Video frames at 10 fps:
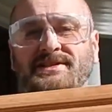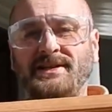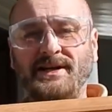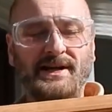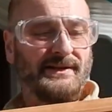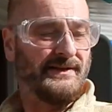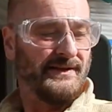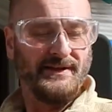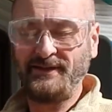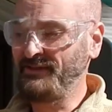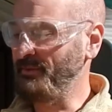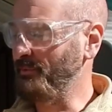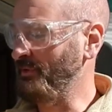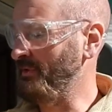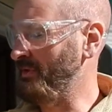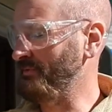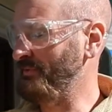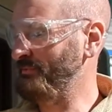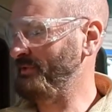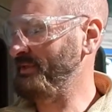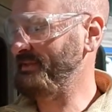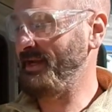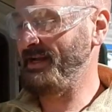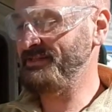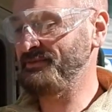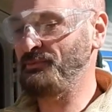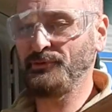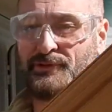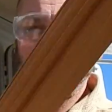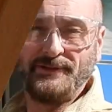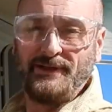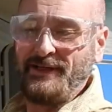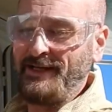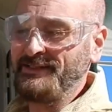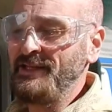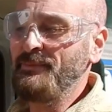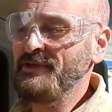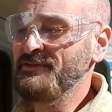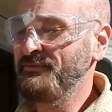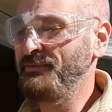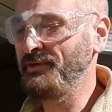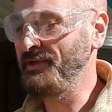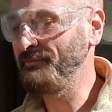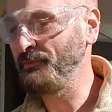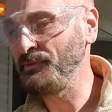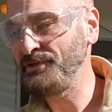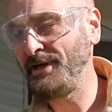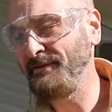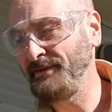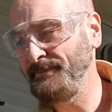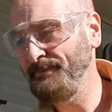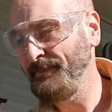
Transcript: cut that will go along the front to add support and keep things from falling off when we're traveling.